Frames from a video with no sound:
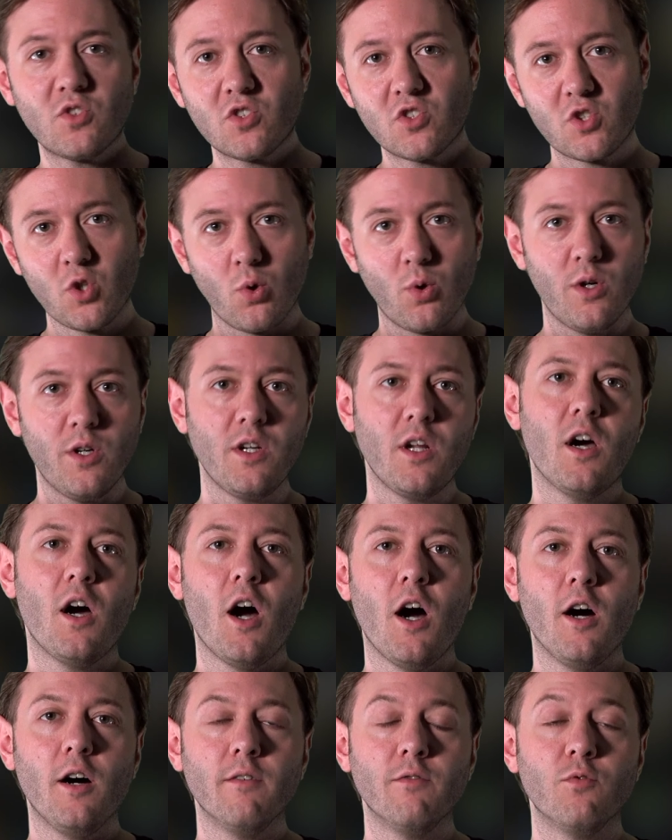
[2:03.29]
sort
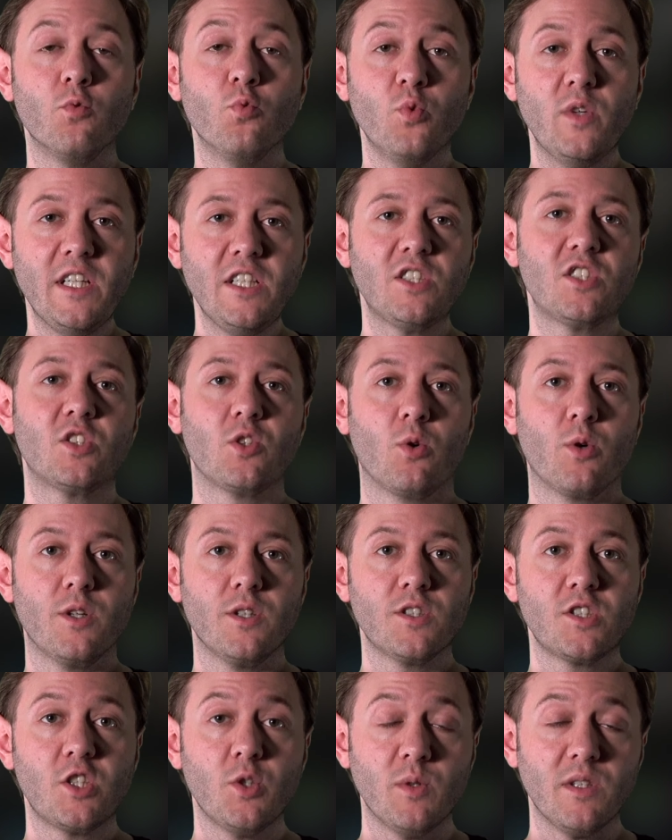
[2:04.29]
of
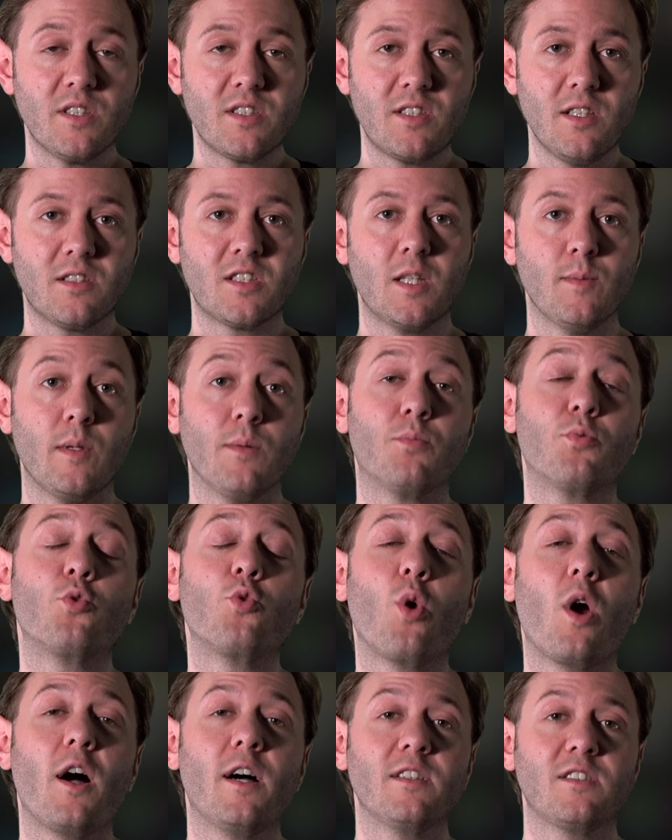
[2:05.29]
resource to assist them in
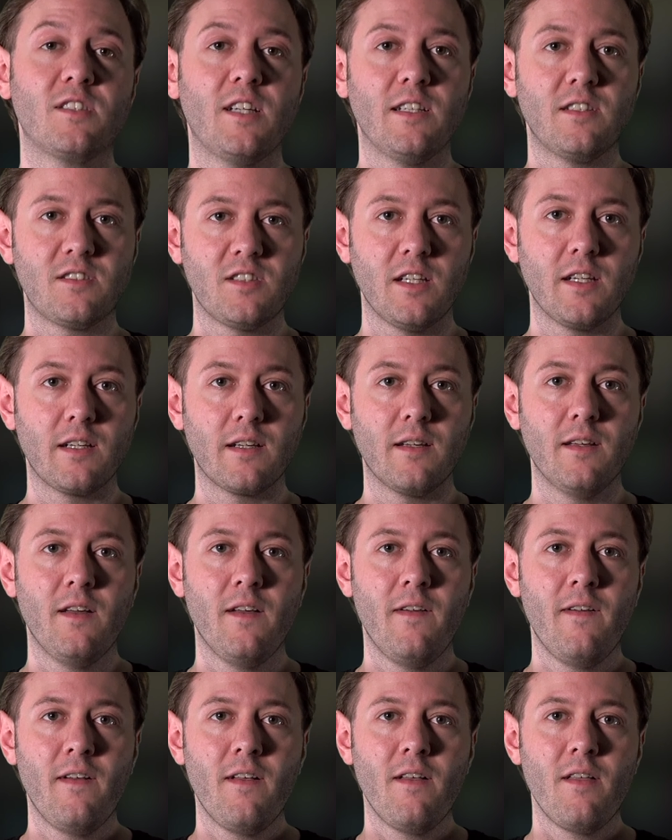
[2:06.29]
processing
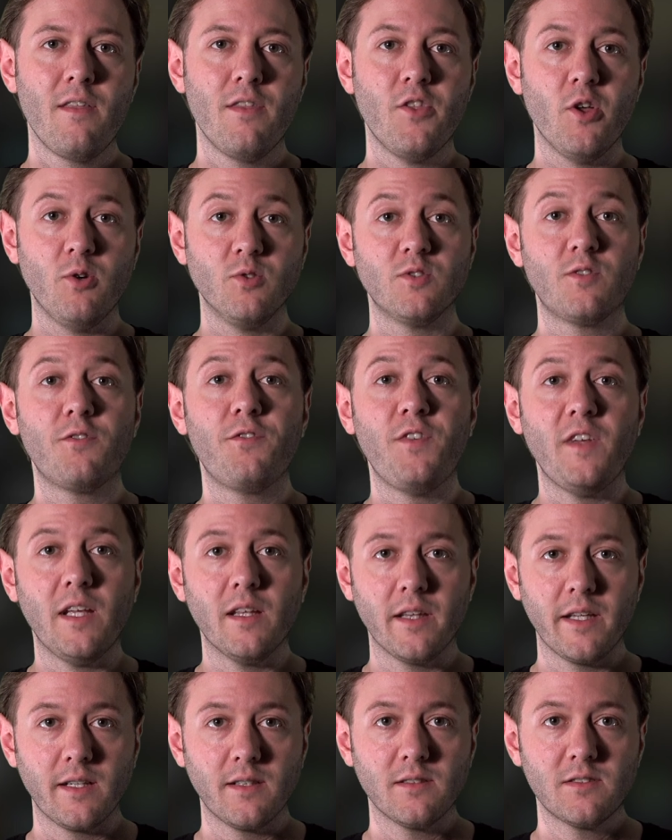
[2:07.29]
those
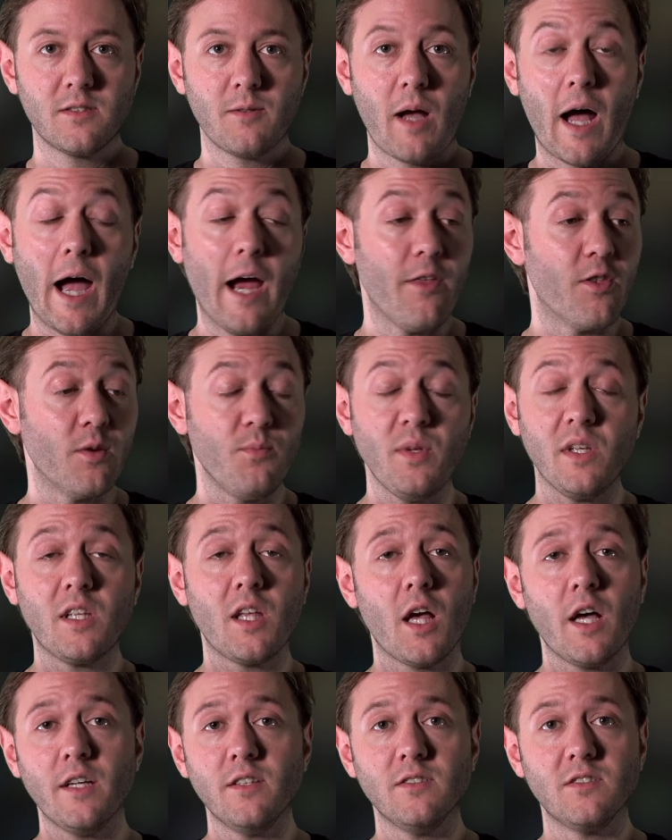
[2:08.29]
feelings, either
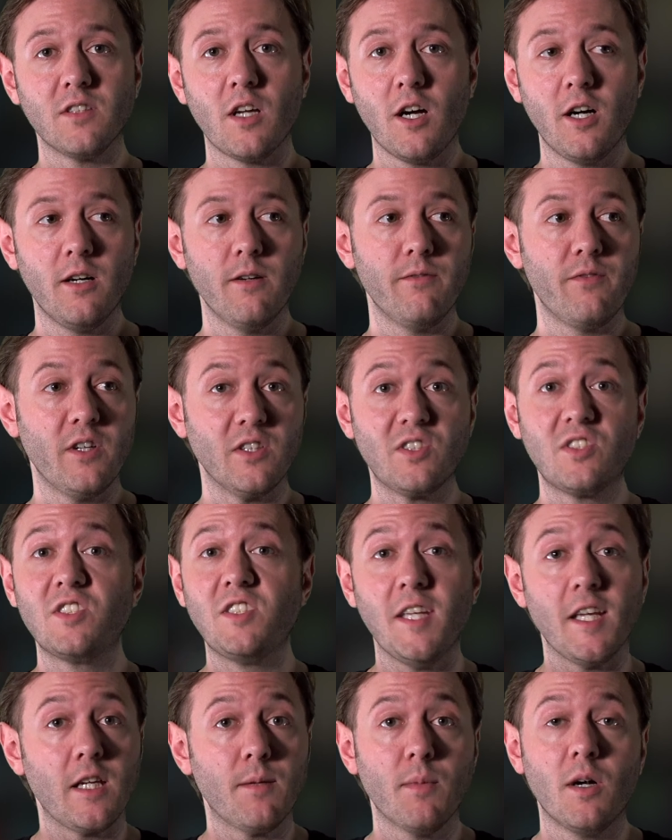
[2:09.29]
because of a
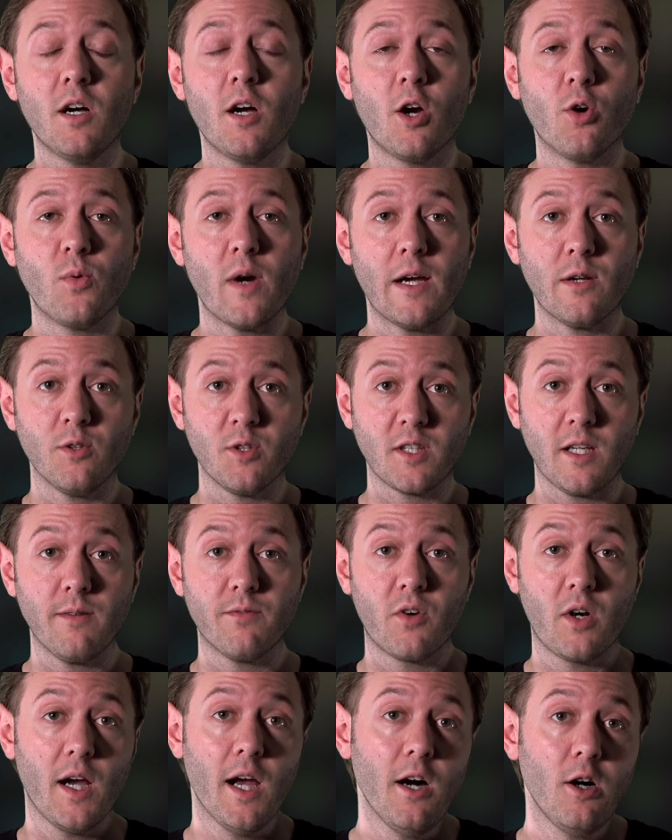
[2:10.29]
stigma around looking
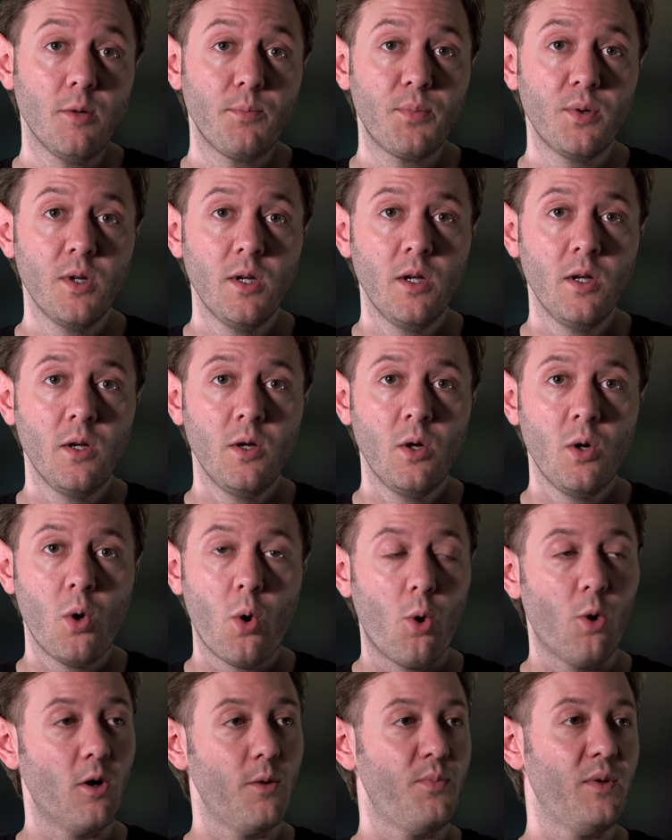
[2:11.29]
for help,
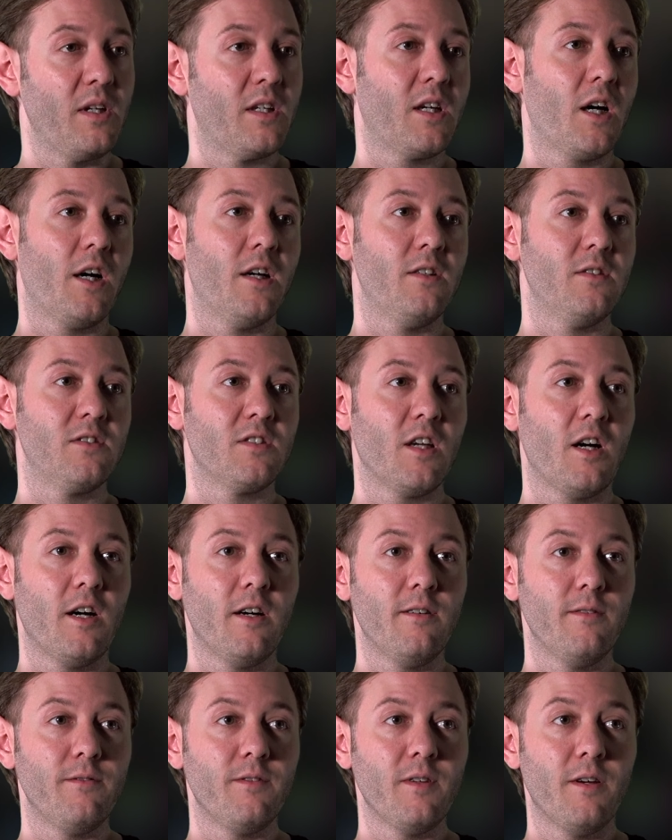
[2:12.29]
or because
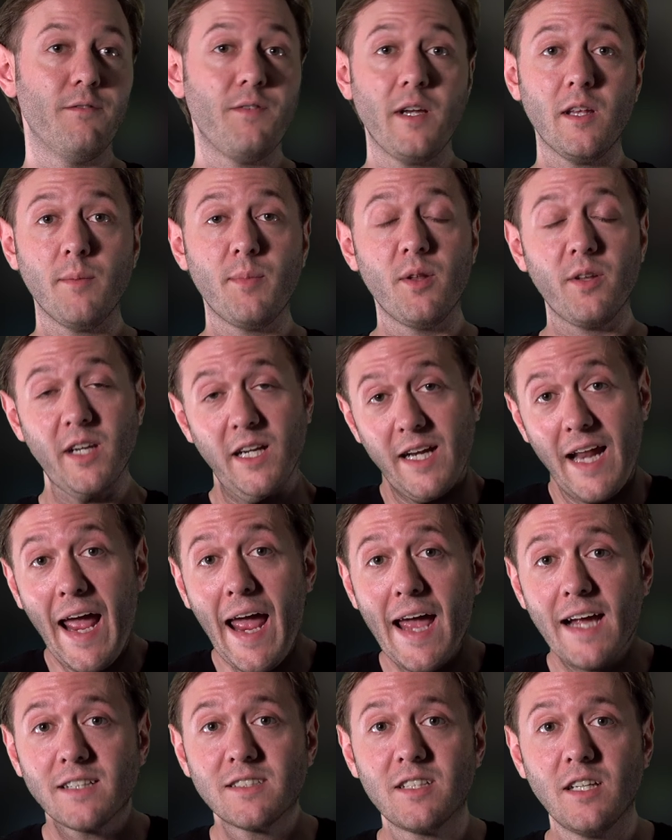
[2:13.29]
of availability and
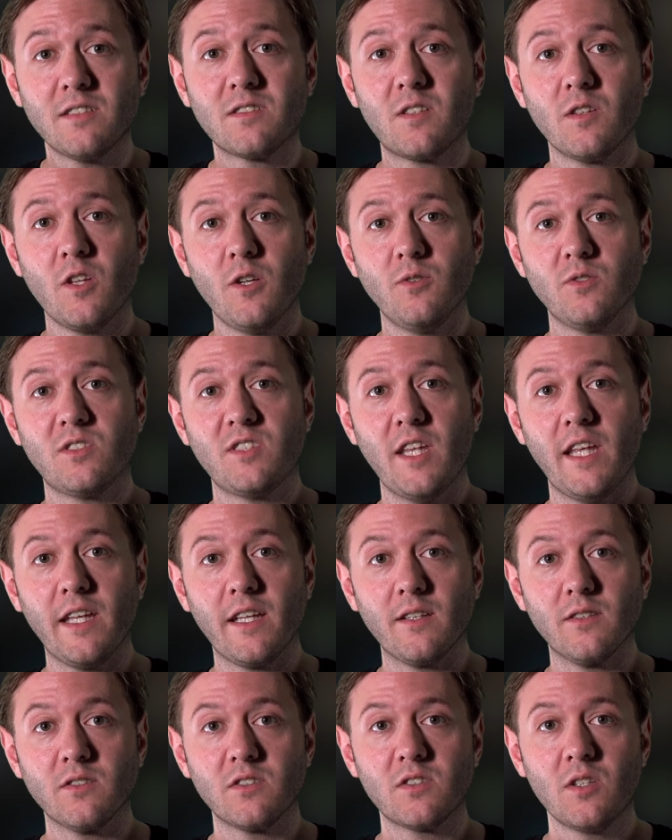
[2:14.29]
access to those
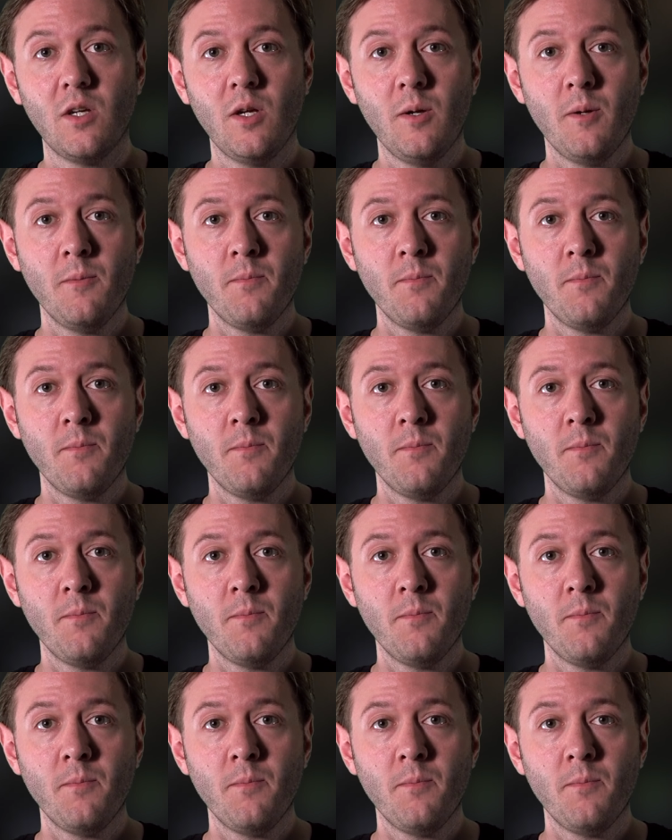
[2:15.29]
things,